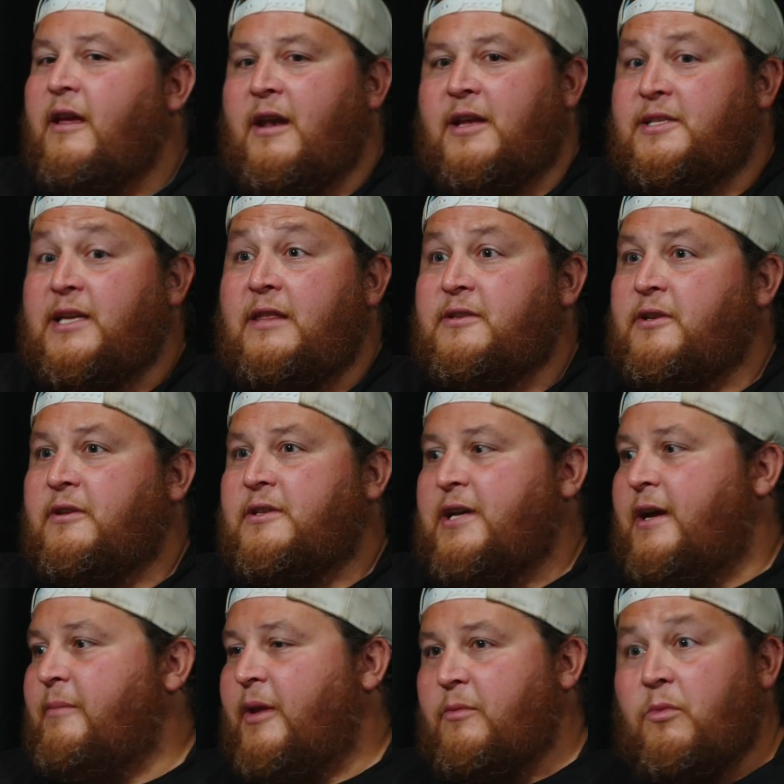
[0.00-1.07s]
and I say this all the
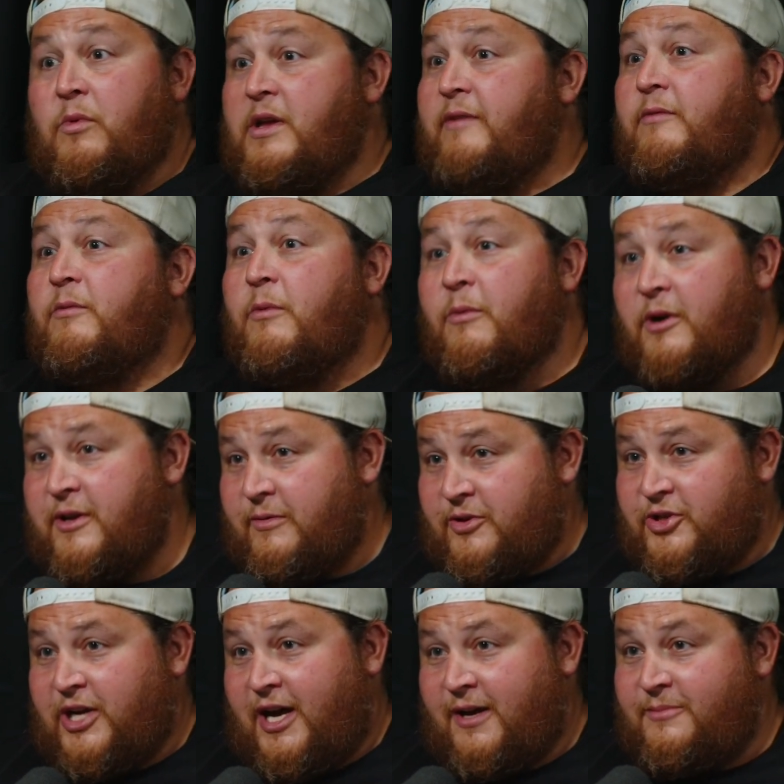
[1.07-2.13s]
time, like even when we're doing
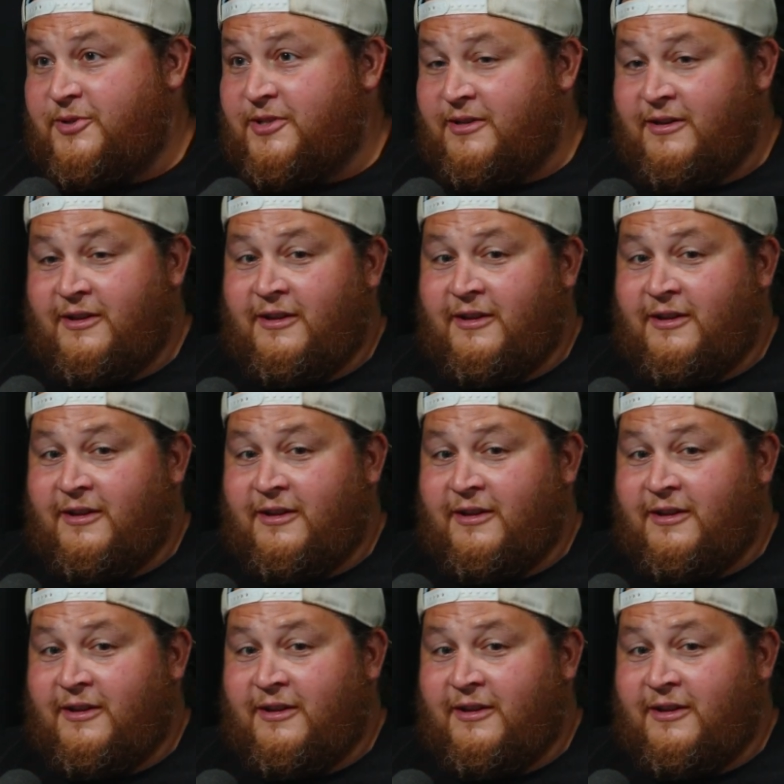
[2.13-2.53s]
jobs,